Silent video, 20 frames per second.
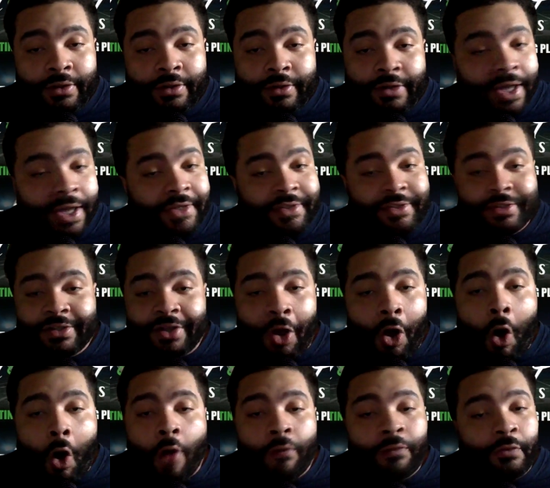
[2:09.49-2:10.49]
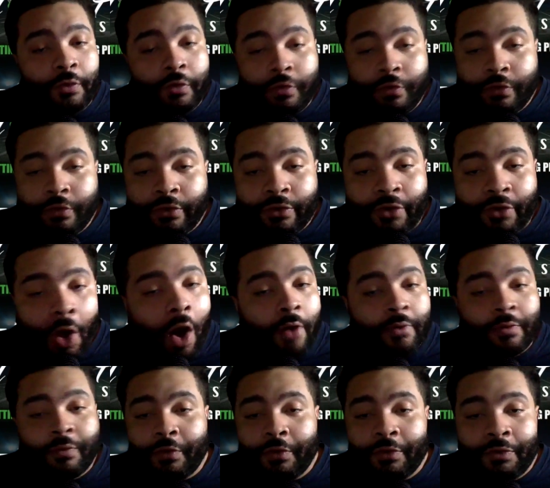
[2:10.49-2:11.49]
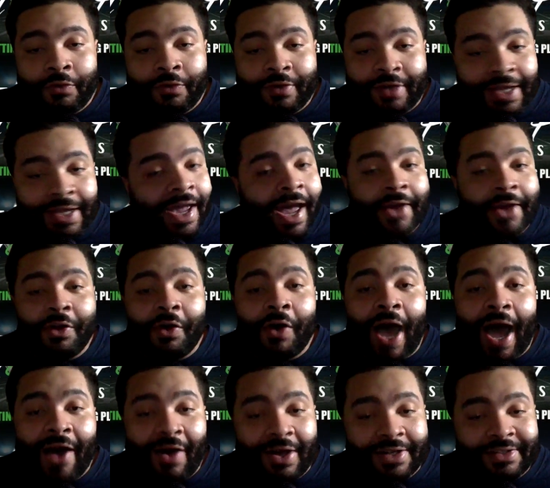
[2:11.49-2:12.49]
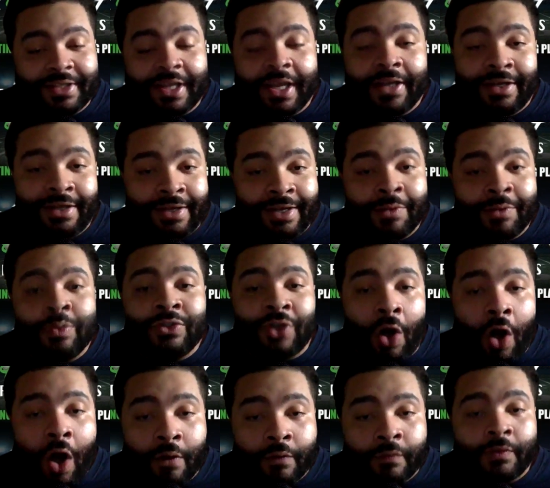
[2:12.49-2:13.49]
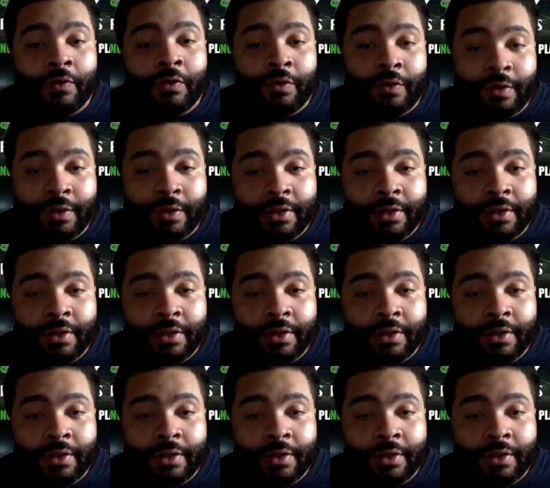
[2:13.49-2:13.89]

Yes, awful, awful. Yeah, I know how I said it. It was awful.